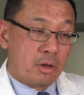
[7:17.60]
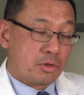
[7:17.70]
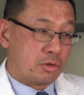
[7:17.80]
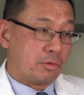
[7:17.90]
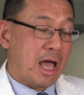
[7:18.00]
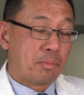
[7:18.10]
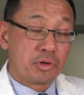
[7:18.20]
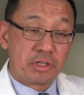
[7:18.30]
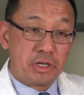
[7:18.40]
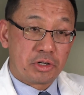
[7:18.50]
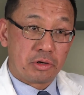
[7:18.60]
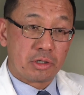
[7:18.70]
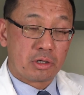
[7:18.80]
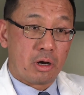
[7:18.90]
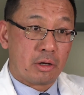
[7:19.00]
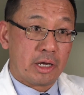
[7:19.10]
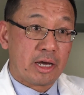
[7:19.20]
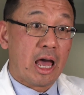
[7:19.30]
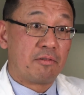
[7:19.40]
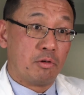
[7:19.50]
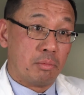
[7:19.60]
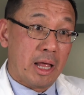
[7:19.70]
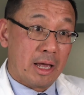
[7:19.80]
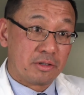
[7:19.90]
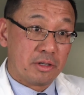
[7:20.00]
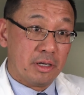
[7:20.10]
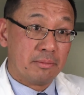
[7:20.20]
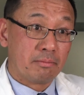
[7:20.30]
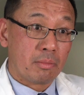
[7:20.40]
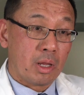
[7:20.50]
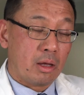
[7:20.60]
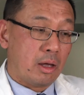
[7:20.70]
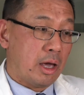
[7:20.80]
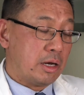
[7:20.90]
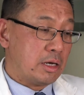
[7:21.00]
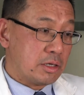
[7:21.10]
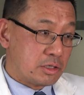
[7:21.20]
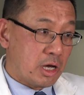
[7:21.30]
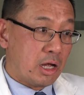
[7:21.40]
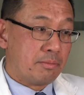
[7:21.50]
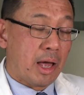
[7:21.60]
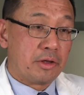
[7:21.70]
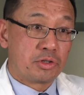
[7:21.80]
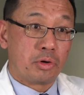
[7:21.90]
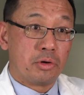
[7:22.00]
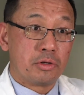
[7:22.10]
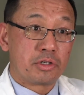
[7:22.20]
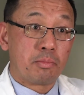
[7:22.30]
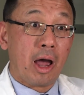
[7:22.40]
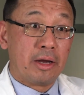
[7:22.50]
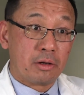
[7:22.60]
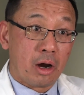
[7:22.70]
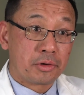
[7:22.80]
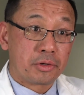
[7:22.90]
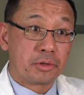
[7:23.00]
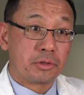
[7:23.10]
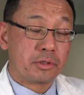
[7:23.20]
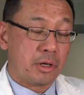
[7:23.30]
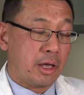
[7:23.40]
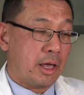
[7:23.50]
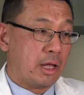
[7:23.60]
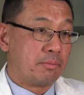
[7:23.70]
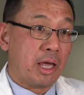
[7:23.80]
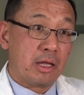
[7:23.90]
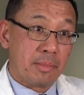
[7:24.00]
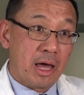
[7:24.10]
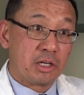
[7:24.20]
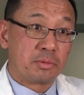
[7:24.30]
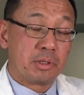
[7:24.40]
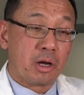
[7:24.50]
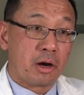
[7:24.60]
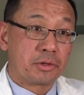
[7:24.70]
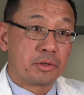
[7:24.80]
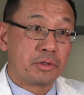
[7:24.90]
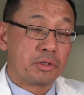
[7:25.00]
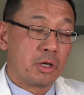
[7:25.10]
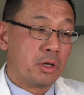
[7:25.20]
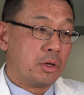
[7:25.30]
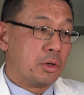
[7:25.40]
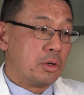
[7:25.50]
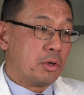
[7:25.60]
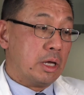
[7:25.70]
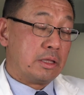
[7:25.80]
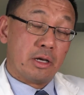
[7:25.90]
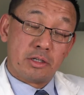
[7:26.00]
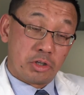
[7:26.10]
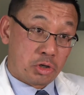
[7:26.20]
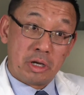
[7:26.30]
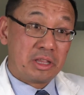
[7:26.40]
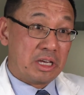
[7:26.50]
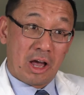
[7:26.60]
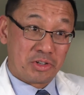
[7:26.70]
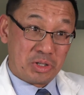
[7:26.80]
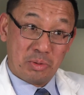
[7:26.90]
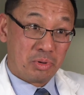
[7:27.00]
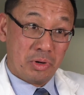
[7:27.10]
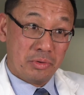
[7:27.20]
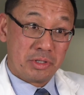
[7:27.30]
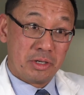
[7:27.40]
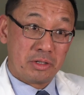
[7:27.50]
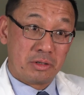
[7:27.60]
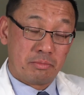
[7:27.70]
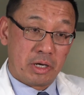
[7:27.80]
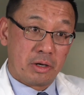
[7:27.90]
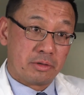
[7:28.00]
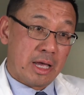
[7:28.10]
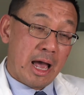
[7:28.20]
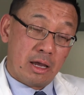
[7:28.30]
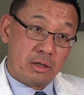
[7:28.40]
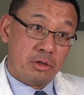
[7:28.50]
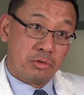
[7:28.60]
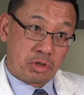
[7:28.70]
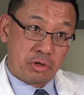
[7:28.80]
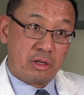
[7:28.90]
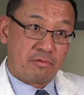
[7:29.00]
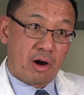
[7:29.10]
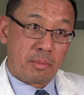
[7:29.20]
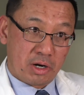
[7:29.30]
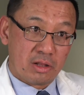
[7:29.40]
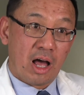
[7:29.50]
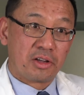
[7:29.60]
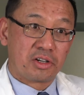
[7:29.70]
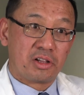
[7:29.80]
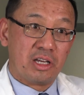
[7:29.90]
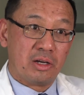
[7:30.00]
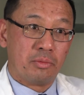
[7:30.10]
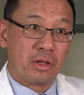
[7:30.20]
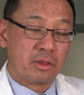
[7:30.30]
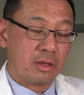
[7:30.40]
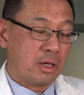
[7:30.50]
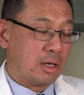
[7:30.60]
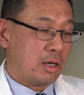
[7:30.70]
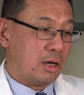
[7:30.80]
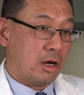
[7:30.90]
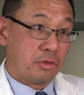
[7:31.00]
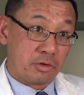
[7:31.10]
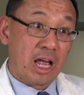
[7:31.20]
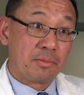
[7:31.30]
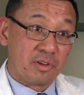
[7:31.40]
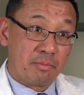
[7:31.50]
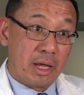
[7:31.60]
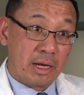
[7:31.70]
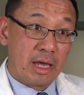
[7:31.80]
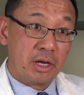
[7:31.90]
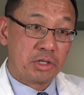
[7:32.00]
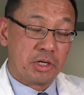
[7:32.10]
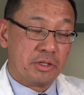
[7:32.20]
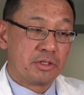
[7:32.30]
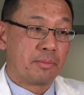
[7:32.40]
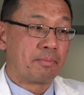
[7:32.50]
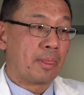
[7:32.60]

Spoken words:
So that procedure is called a kyphoplasty. And it is done by certain spine doctors and pain management doctors. It doesn't treat the osteoporosis because that you treat pharmacologically with other types of medications,